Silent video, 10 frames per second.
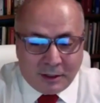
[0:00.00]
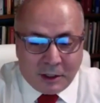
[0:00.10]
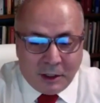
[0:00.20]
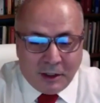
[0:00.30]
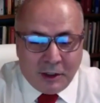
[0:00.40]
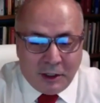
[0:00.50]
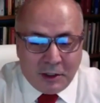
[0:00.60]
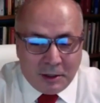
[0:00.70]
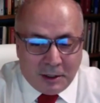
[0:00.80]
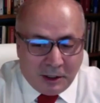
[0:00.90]

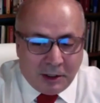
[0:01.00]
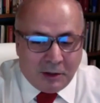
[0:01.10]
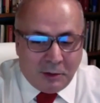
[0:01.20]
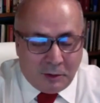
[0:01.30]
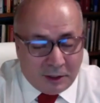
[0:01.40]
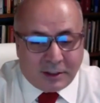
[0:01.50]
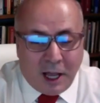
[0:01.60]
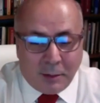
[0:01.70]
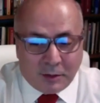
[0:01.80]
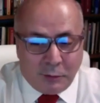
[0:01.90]
in these times we
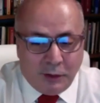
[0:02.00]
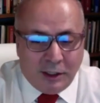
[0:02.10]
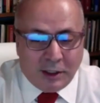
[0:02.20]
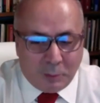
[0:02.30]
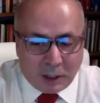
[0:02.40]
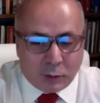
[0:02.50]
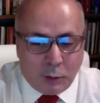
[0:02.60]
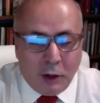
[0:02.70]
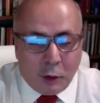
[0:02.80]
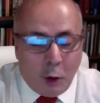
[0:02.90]
need much more
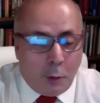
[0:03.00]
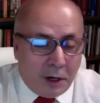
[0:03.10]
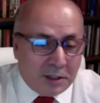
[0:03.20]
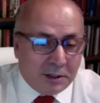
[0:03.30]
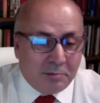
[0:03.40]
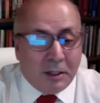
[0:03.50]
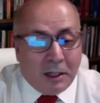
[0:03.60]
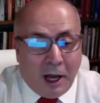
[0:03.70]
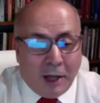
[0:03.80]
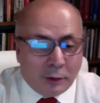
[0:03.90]
cooperation? I don't
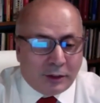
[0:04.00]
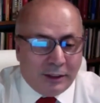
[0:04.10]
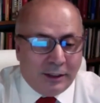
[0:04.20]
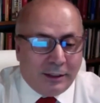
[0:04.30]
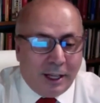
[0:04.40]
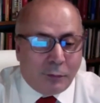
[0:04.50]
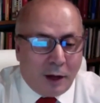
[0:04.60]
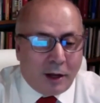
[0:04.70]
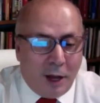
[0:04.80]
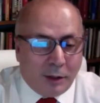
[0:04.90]
see that one
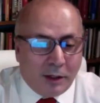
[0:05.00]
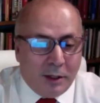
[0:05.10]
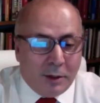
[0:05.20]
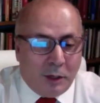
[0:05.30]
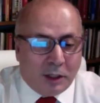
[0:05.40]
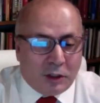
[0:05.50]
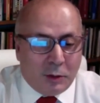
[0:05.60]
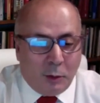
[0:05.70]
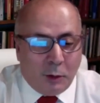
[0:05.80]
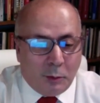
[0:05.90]
coming much more.
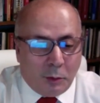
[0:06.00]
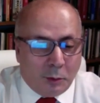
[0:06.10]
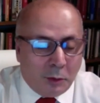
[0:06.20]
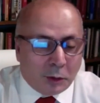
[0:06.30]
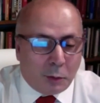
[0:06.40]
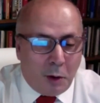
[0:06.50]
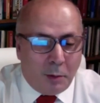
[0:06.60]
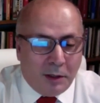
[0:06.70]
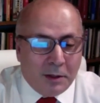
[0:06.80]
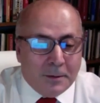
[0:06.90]
Most probably,
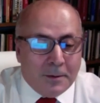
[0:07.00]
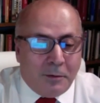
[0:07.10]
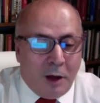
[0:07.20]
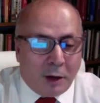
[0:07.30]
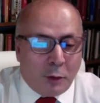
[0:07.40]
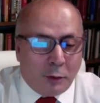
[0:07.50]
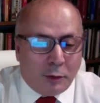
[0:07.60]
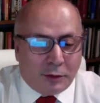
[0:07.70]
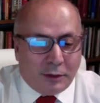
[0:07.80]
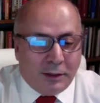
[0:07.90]
we are going to
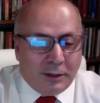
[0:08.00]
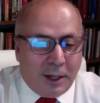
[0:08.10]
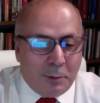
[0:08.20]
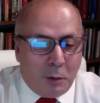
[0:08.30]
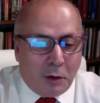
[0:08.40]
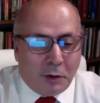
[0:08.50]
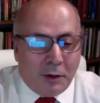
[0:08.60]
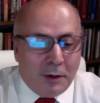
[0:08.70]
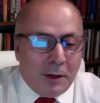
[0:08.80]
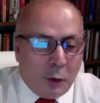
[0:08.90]
see some more
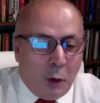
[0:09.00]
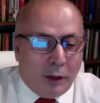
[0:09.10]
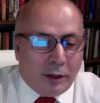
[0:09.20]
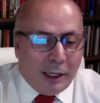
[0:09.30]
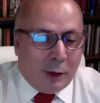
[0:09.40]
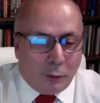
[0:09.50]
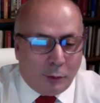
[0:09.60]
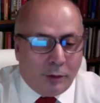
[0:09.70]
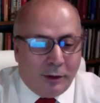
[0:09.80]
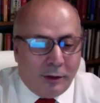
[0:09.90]
go it alone
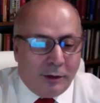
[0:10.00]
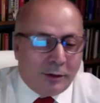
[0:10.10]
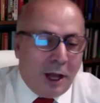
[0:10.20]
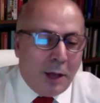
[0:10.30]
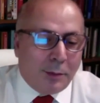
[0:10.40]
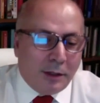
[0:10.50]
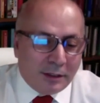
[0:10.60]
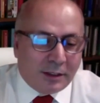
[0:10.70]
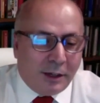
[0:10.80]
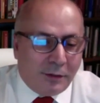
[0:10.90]
type
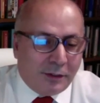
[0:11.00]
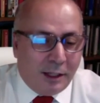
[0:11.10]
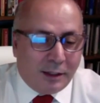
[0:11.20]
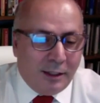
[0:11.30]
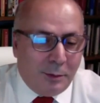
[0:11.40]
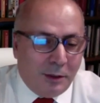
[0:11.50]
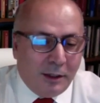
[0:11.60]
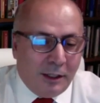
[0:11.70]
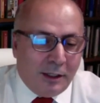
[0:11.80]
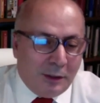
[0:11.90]
stuff. That will be
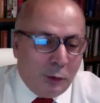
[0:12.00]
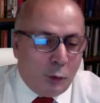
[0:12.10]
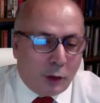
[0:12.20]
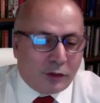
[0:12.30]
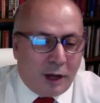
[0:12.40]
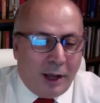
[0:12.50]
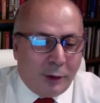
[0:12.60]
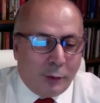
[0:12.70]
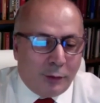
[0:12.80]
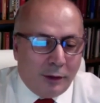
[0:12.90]
the worst kind of
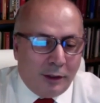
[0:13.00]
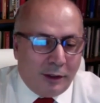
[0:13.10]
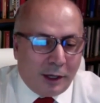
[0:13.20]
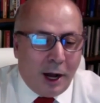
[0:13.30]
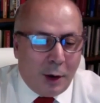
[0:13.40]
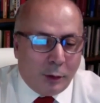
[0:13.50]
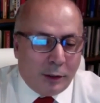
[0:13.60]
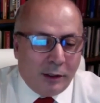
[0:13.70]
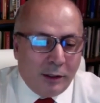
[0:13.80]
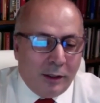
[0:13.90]
recovery
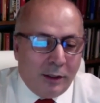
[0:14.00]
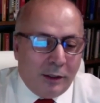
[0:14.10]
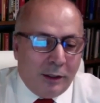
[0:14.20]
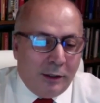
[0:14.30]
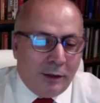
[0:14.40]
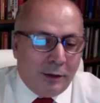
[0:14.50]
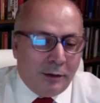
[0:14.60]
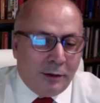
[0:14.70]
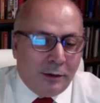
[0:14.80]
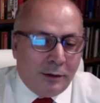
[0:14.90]

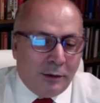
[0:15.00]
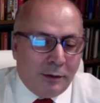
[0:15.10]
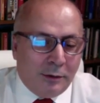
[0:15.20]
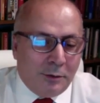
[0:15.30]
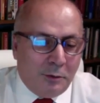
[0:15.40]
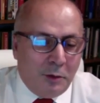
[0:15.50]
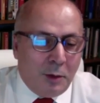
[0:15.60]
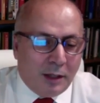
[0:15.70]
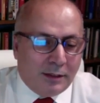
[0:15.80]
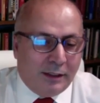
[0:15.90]
we
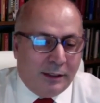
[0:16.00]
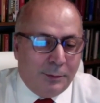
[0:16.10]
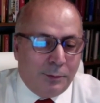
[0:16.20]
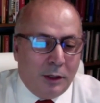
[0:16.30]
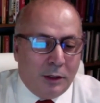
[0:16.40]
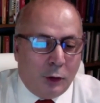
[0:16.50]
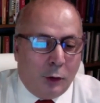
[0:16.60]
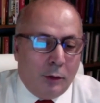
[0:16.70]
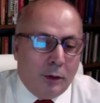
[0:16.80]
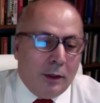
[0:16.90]
might see. So,
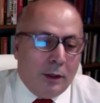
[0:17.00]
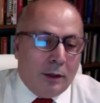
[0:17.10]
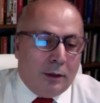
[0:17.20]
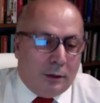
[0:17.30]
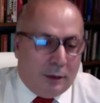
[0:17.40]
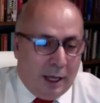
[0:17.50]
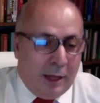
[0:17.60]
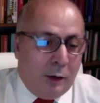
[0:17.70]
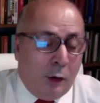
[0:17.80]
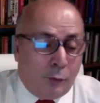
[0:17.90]

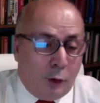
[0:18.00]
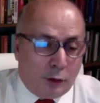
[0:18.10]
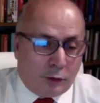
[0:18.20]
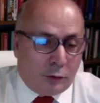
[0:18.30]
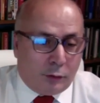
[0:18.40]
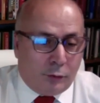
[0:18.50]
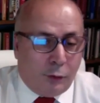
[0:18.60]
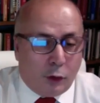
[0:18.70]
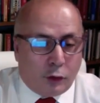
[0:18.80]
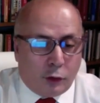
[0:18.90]
of course, for
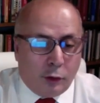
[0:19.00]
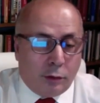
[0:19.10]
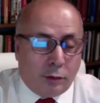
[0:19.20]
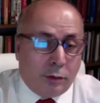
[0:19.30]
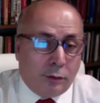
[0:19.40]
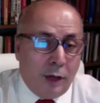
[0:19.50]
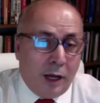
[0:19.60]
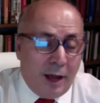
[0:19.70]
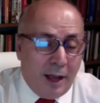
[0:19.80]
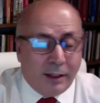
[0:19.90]
sure, we are
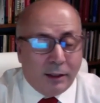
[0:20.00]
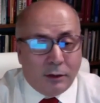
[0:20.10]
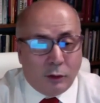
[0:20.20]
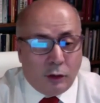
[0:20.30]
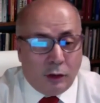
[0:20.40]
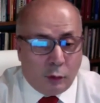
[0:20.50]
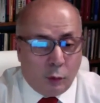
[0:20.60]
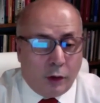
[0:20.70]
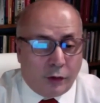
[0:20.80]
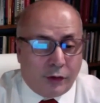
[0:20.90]
heading
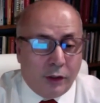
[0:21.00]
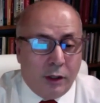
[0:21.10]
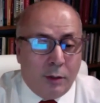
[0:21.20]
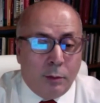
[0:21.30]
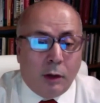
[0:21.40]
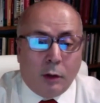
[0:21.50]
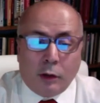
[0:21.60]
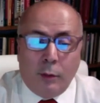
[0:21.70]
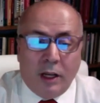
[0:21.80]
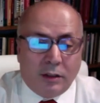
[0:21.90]
towards more
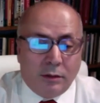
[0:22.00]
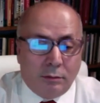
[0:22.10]
automation,